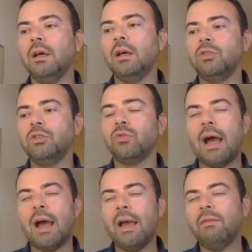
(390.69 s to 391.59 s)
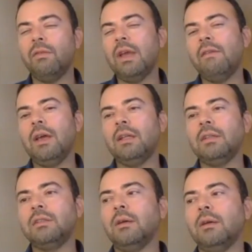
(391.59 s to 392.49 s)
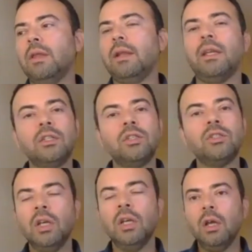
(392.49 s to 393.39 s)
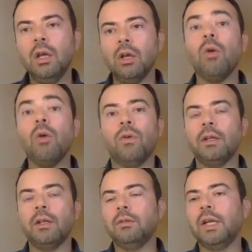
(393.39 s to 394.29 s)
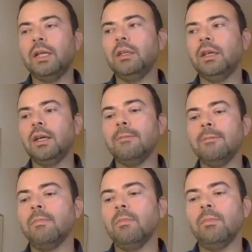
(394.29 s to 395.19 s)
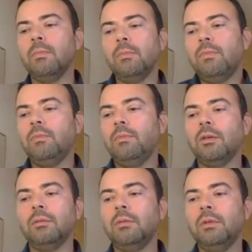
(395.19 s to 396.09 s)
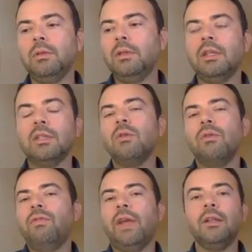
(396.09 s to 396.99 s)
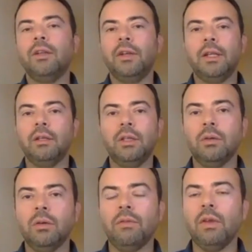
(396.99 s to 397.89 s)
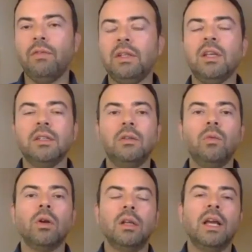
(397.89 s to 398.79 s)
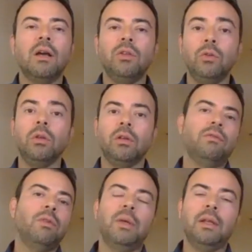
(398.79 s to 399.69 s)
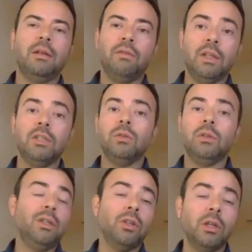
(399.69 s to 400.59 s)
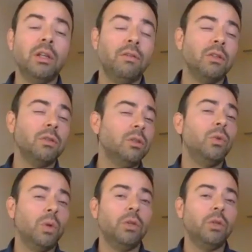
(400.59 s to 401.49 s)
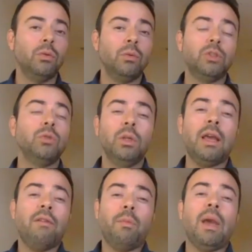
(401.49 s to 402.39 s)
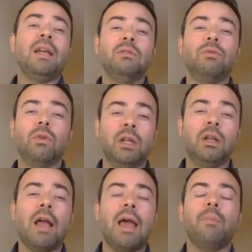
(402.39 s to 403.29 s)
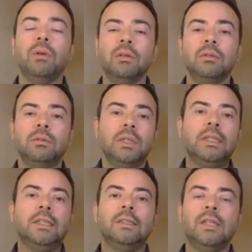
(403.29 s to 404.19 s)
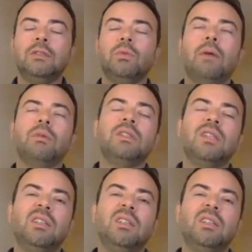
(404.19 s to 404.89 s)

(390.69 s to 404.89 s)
drive, if you have that that itch, go for it, right? You know, there's no failure in it. You know, if it doesn't work out, you learn from it, and eventually you're gonna eventually do what you really have a passion for, and it'll happen. That's what I would say.